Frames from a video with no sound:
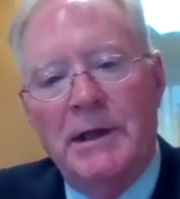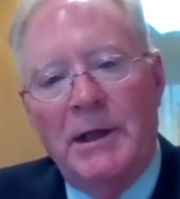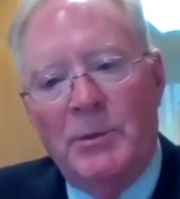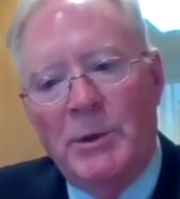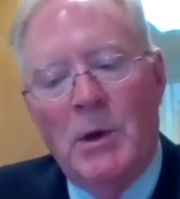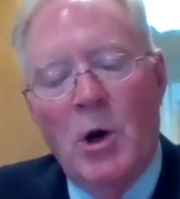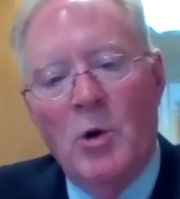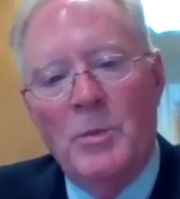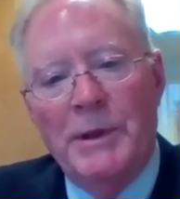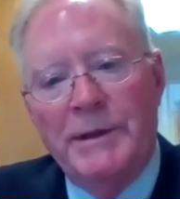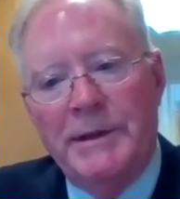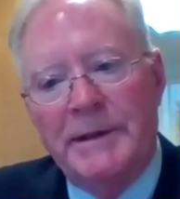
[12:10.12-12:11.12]
And we were
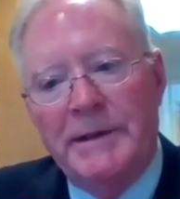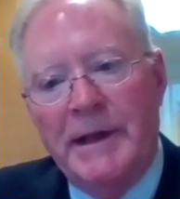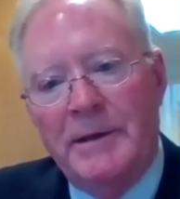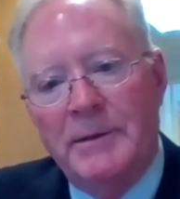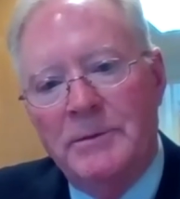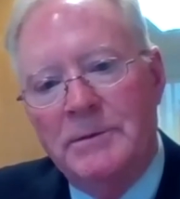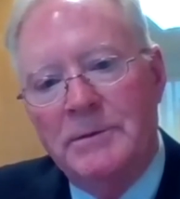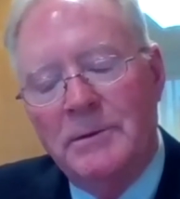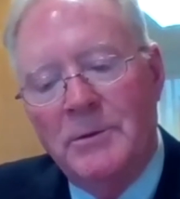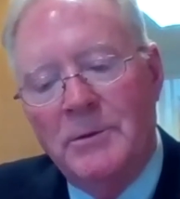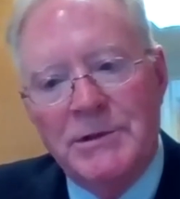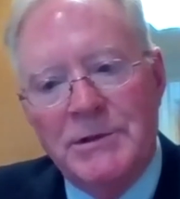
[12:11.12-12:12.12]
hoping that
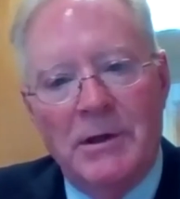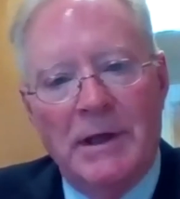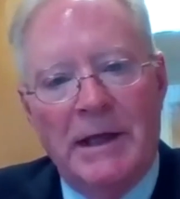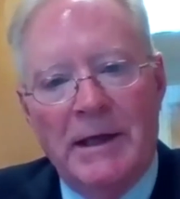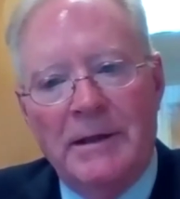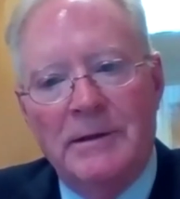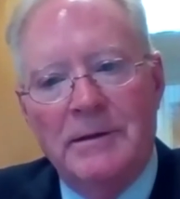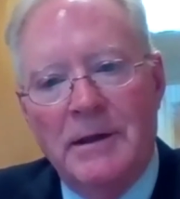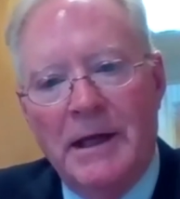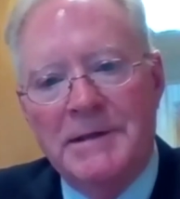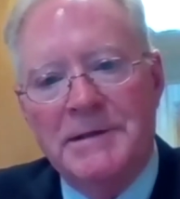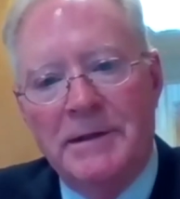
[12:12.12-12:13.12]
was going to get
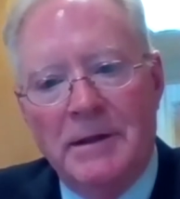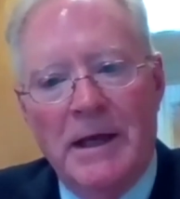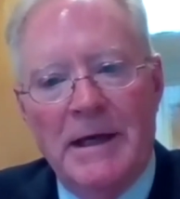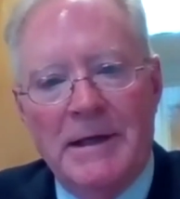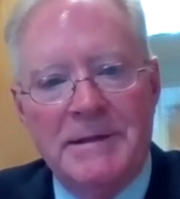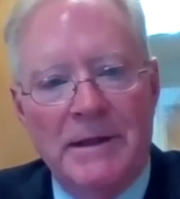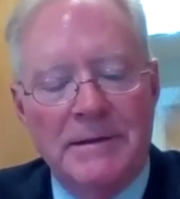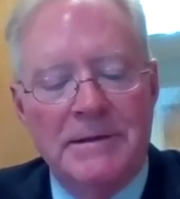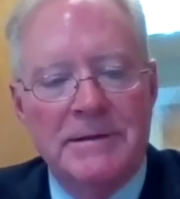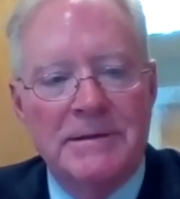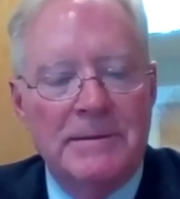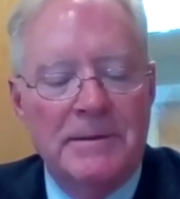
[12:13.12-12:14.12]
less and less
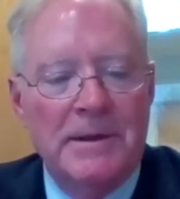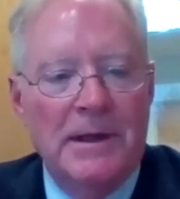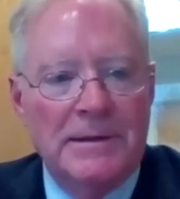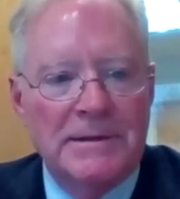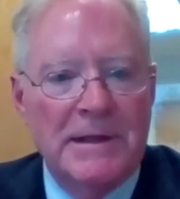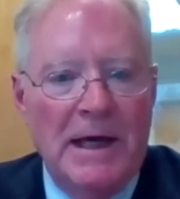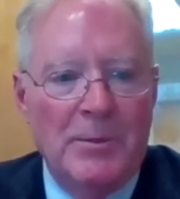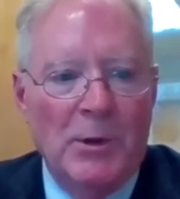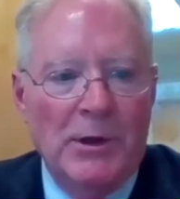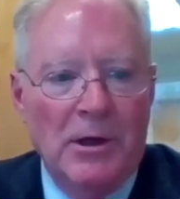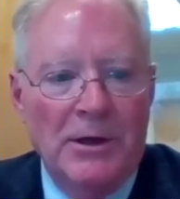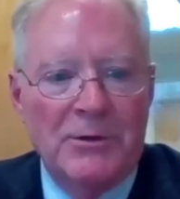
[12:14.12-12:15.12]
as time
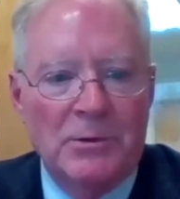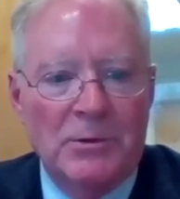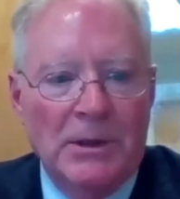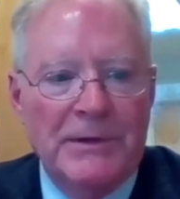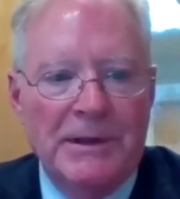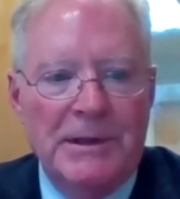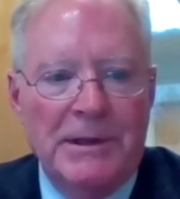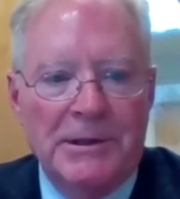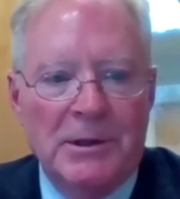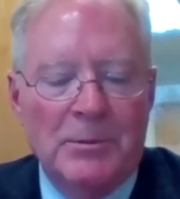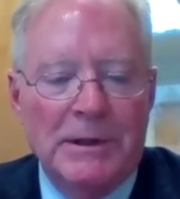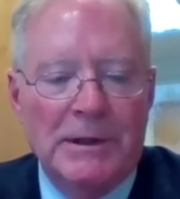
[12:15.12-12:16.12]
went on throughout the
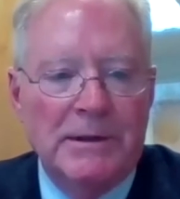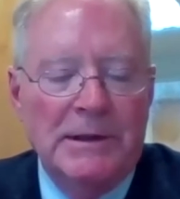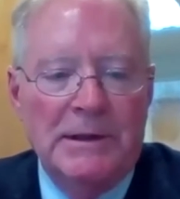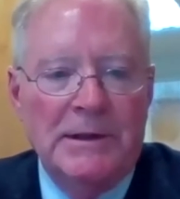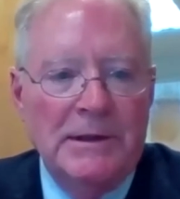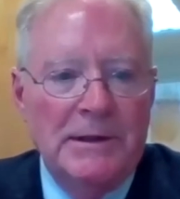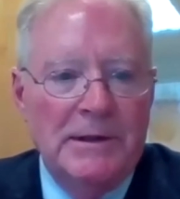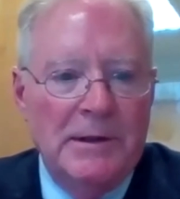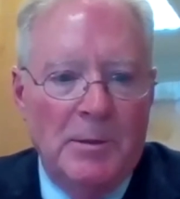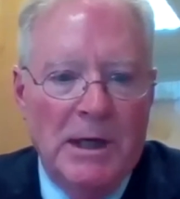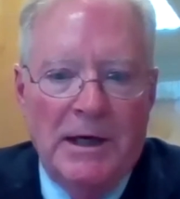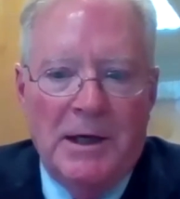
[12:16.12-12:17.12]
year. But
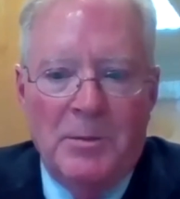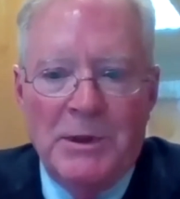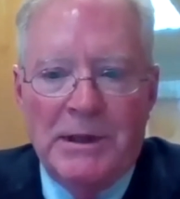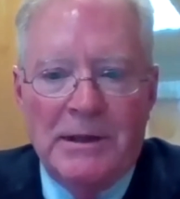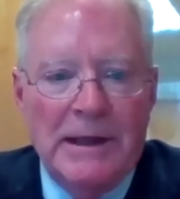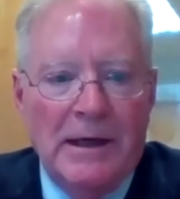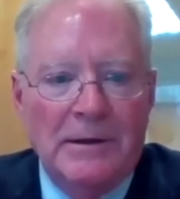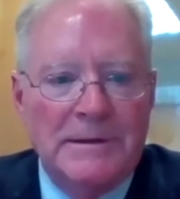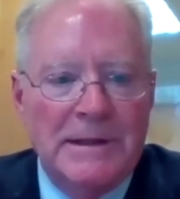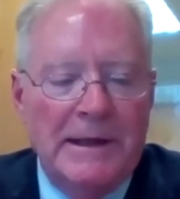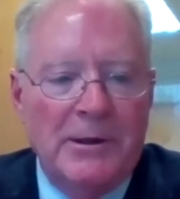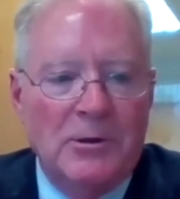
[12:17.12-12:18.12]
the market being down
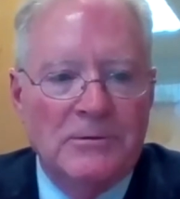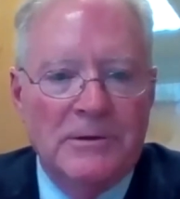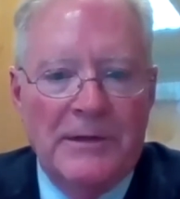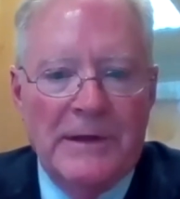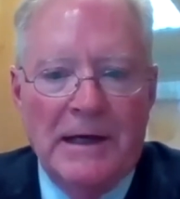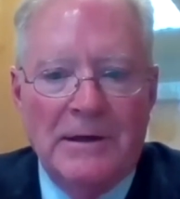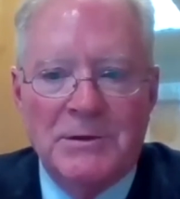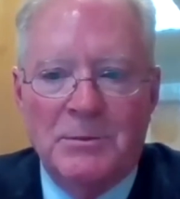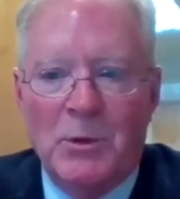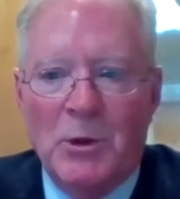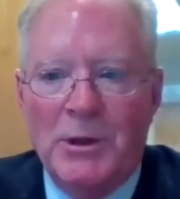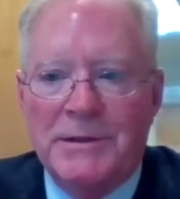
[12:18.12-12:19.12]
today over
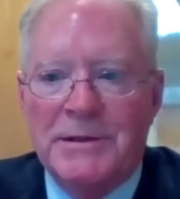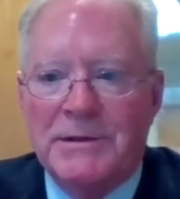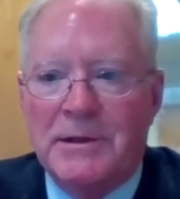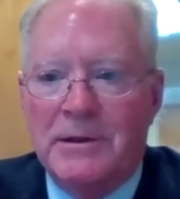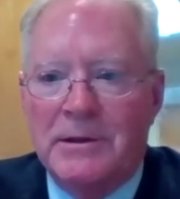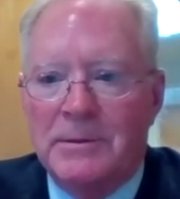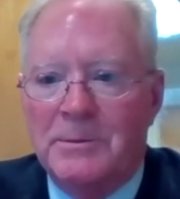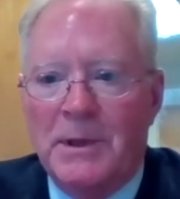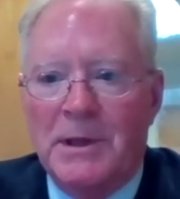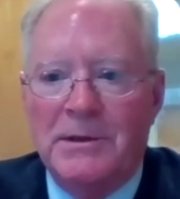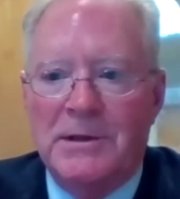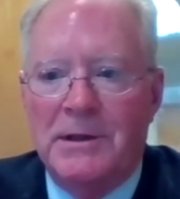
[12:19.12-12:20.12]
1,000 points is going to
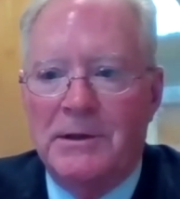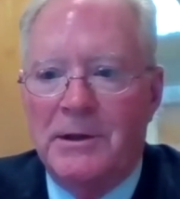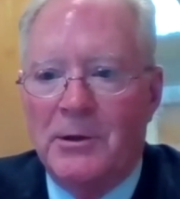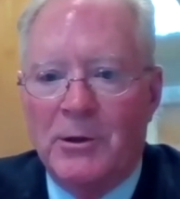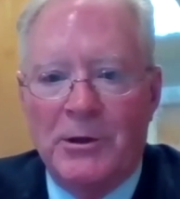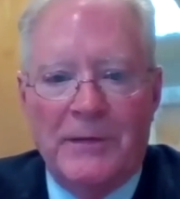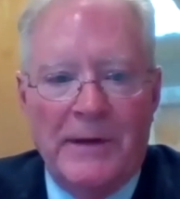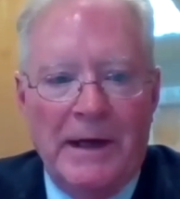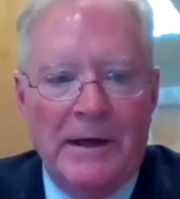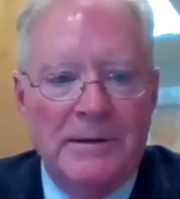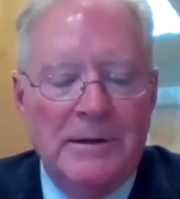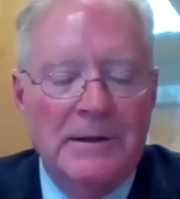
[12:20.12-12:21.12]
continue to hurt
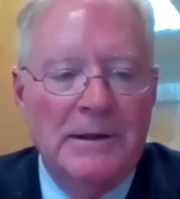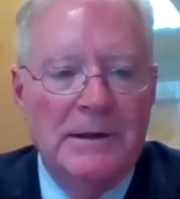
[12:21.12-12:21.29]
that